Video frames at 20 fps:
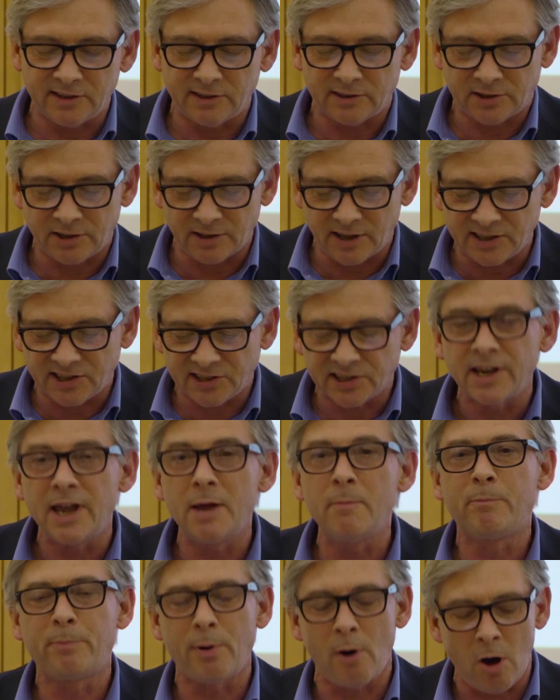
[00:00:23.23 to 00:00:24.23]
to this
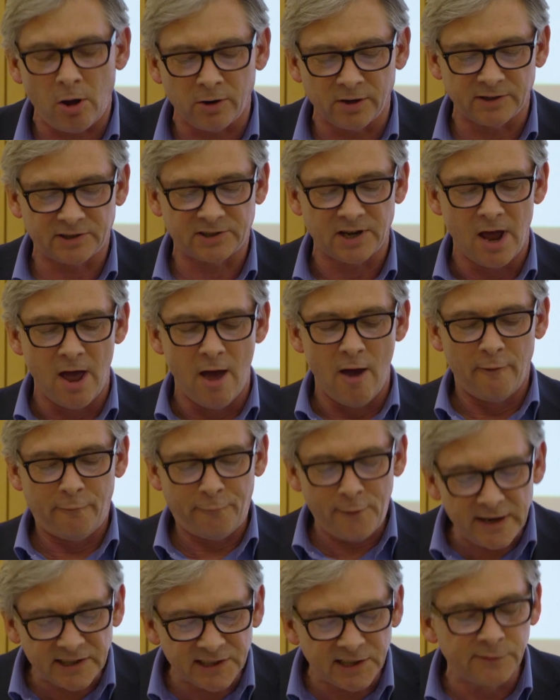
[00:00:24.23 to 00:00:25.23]
important
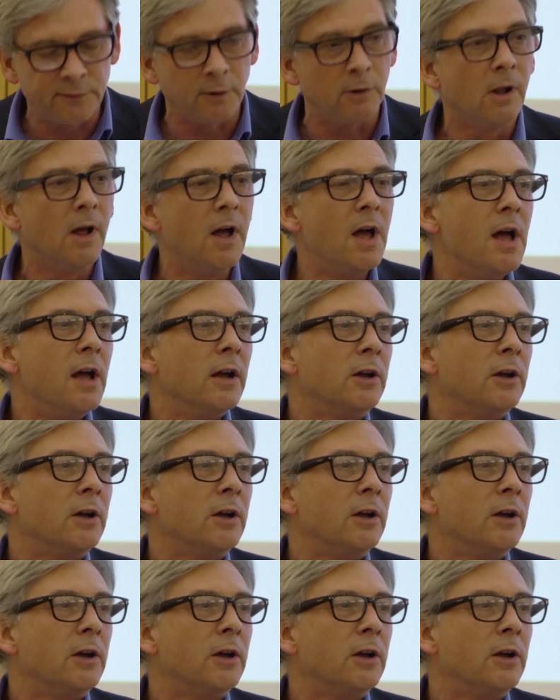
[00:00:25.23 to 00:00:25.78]
festival.